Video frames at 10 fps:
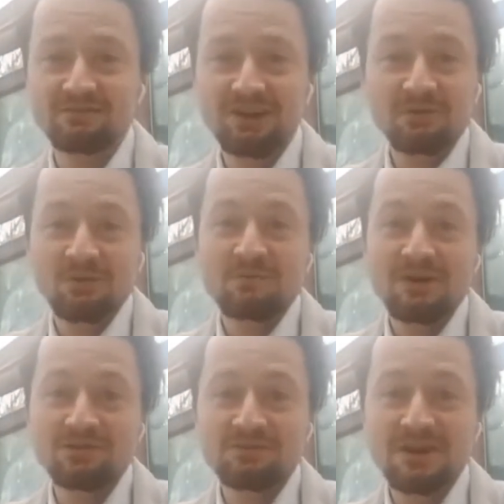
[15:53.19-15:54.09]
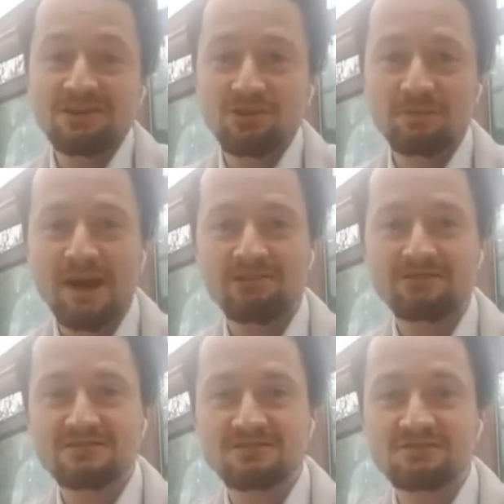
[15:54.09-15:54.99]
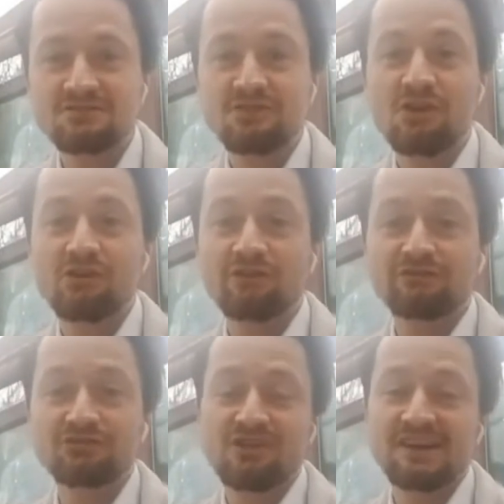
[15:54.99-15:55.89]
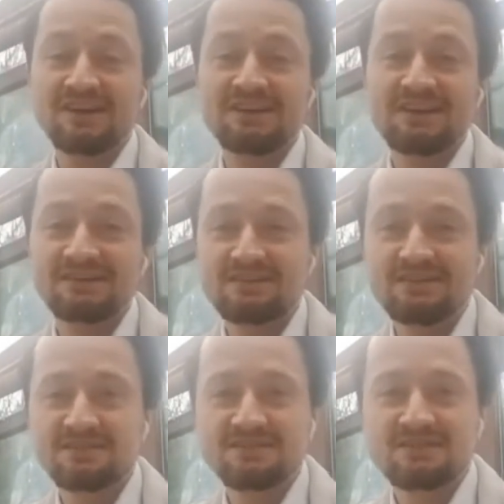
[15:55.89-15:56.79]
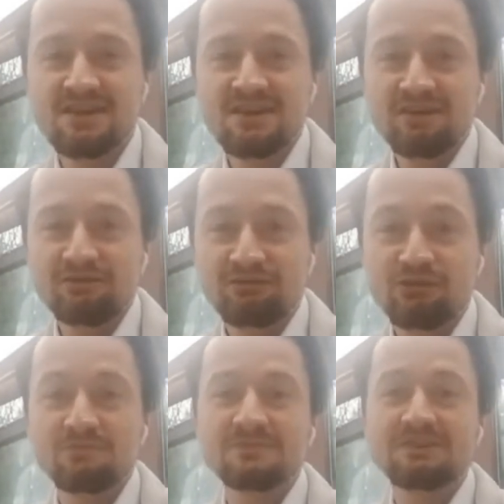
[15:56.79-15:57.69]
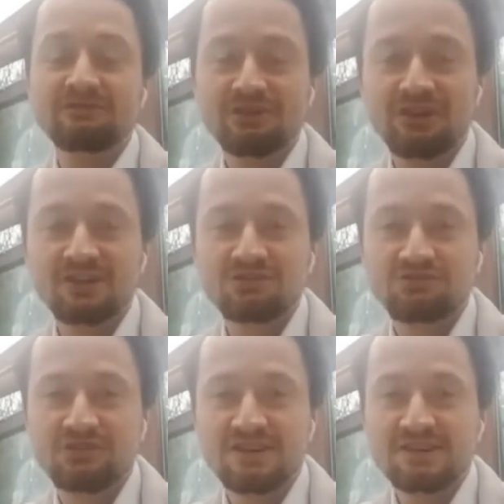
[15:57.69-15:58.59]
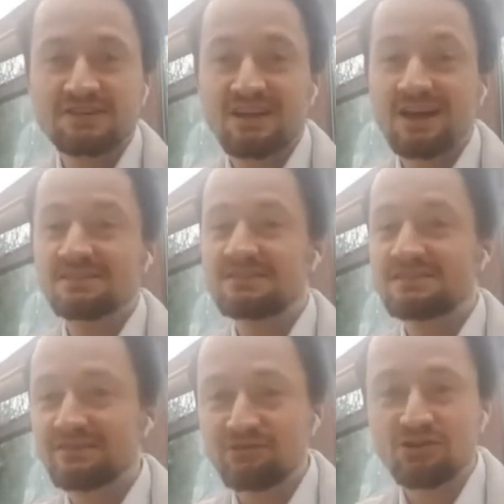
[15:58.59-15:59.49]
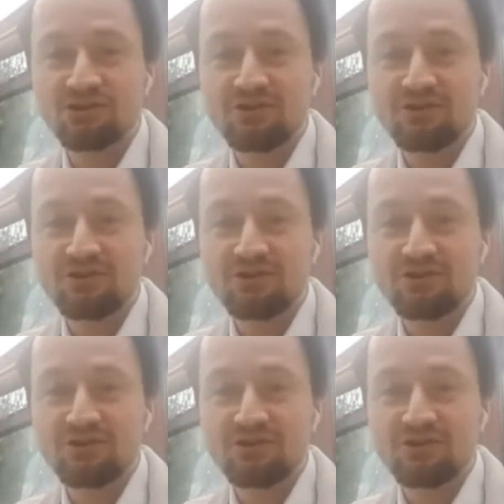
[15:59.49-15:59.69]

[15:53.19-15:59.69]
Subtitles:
like we'll be able to make comparisons of trainee dentists from different countries under different